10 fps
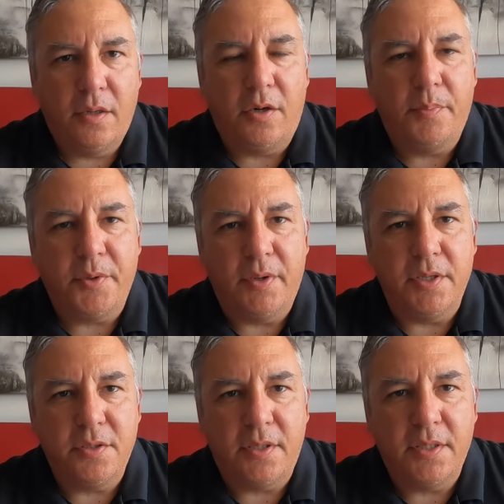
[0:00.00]
Hope you
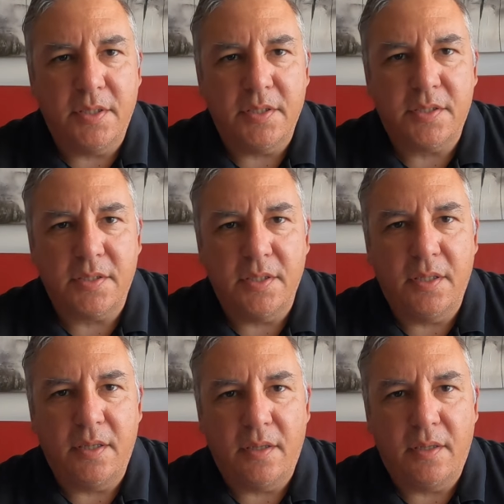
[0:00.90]
enjoyed this
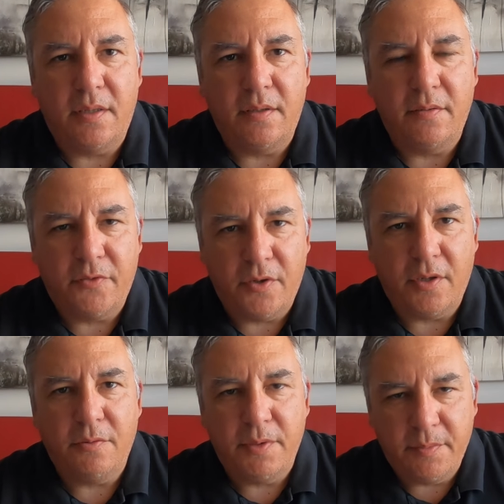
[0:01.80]

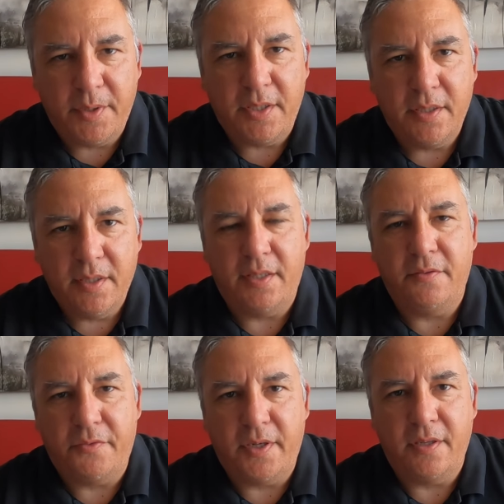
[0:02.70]
vlog with me, a
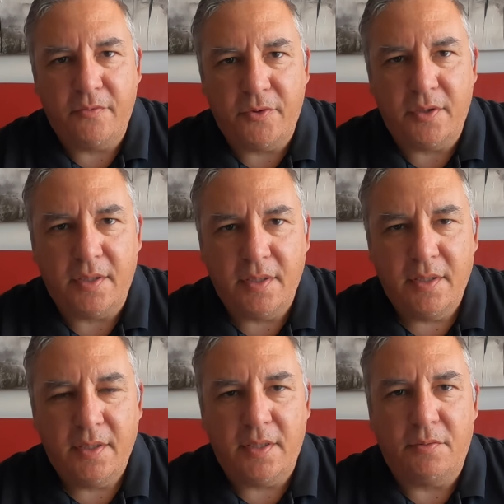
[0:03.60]
different vlog
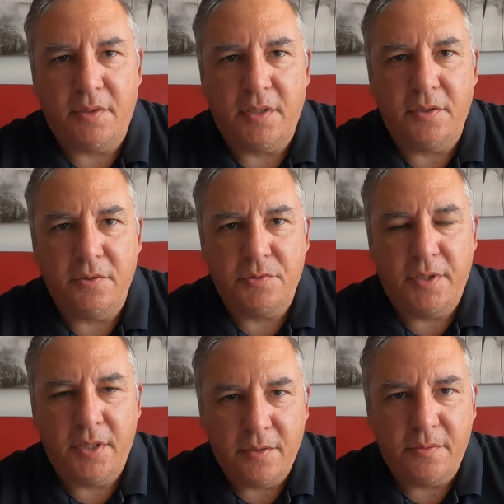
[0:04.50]
than what I
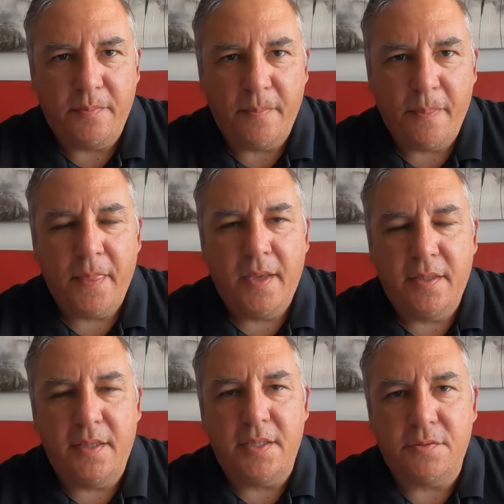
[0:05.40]
usually do.
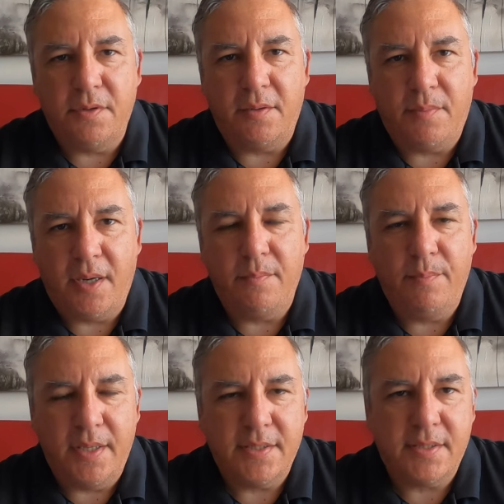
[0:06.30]
These were my
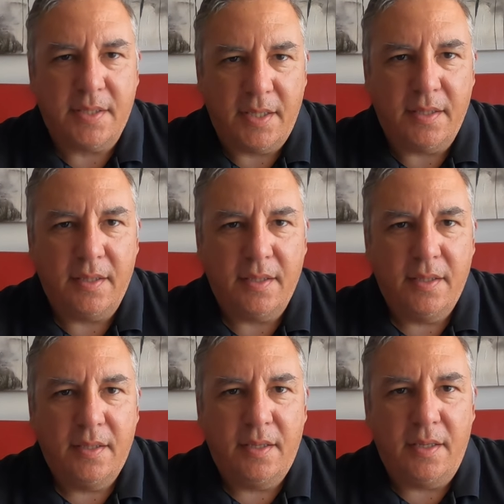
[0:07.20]
best 10
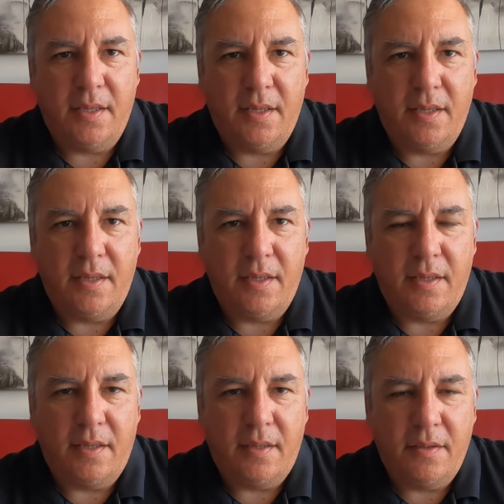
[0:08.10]

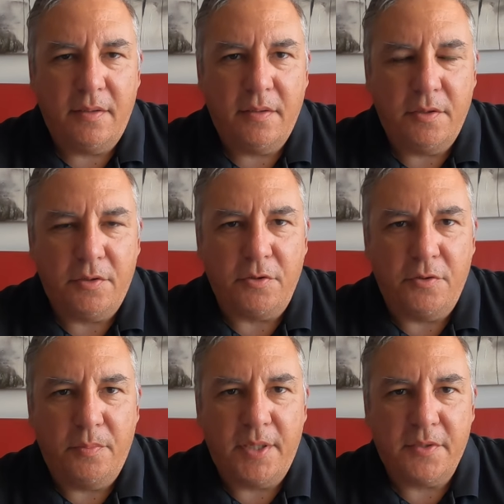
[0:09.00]

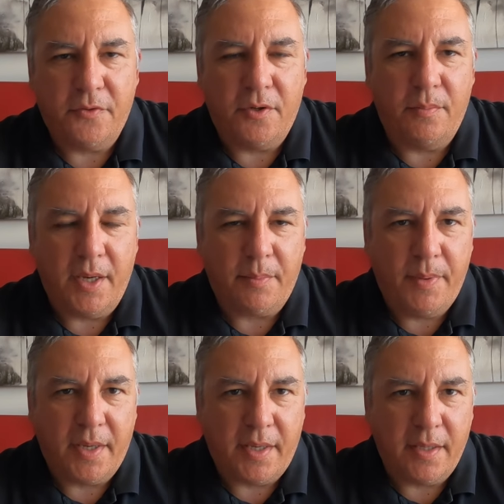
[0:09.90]
YouTubers for
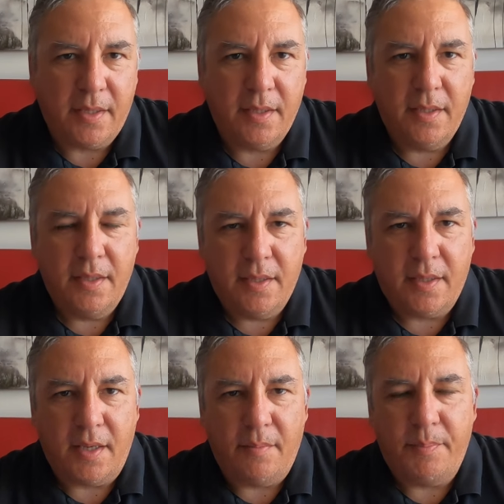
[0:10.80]
backpacking,
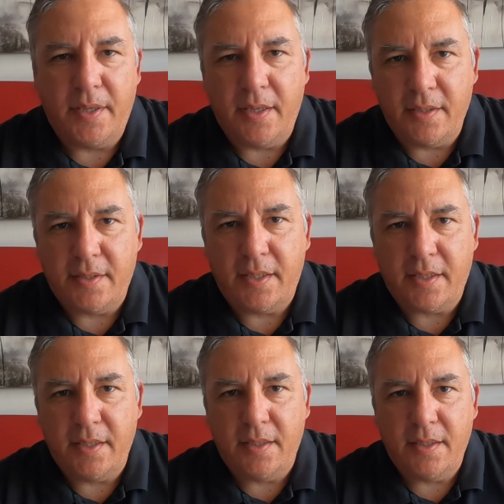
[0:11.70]
camping and
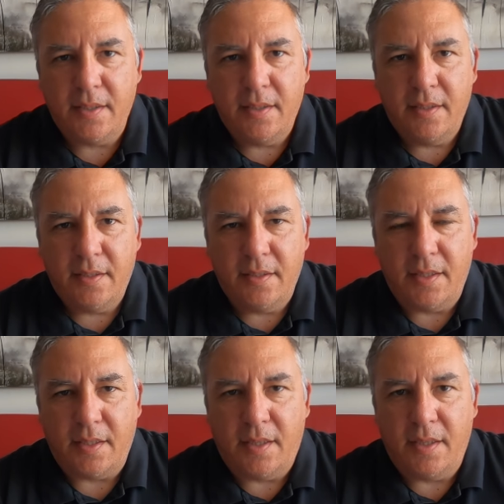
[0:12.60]
trekking
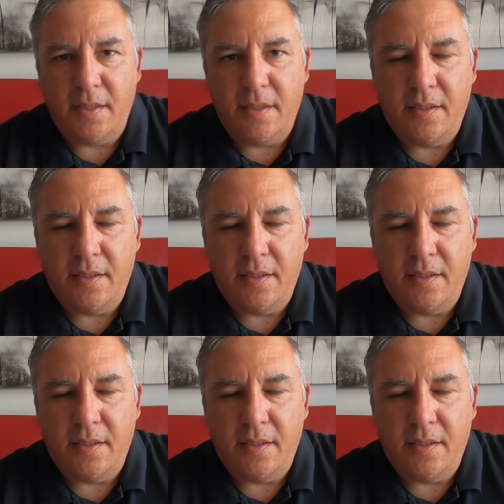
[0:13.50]
that I